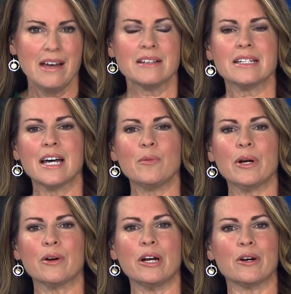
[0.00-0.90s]
Tonight,
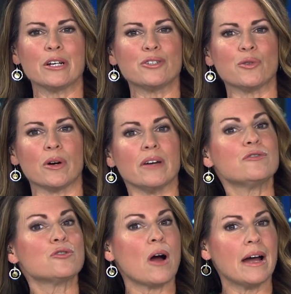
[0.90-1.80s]
we are hearing a story
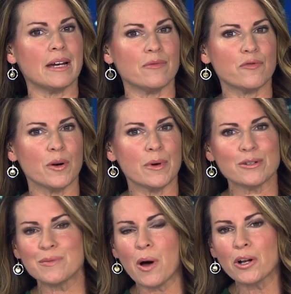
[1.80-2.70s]
of triumph from our
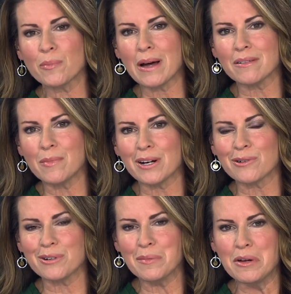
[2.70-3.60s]
smaller mountain
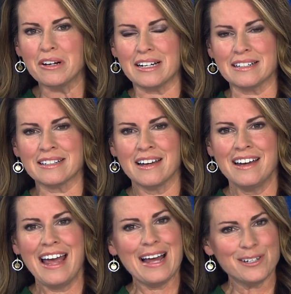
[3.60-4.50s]
medical communities
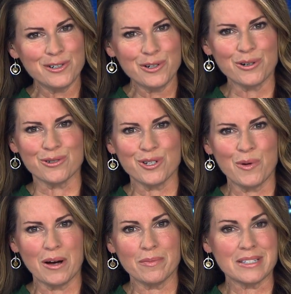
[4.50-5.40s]
and a nurse who
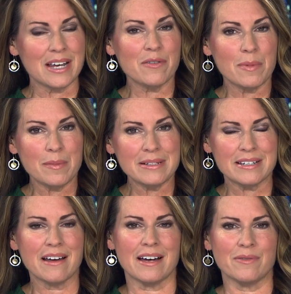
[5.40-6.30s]
helped save a baby's
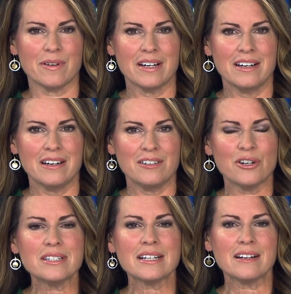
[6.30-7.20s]
life.
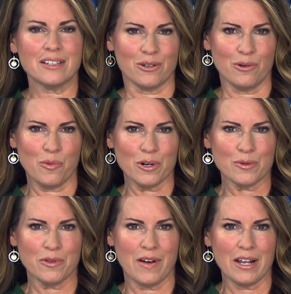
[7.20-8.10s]
Jessica Little works
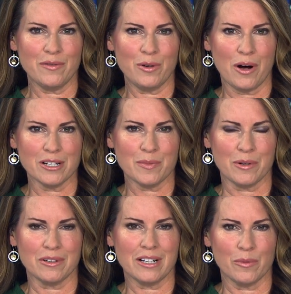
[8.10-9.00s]
with Valley View
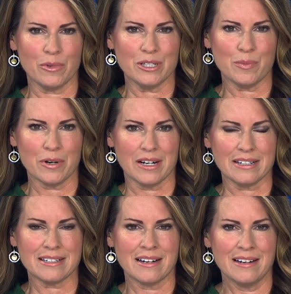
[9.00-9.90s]
Hospital in Glenwood Springs.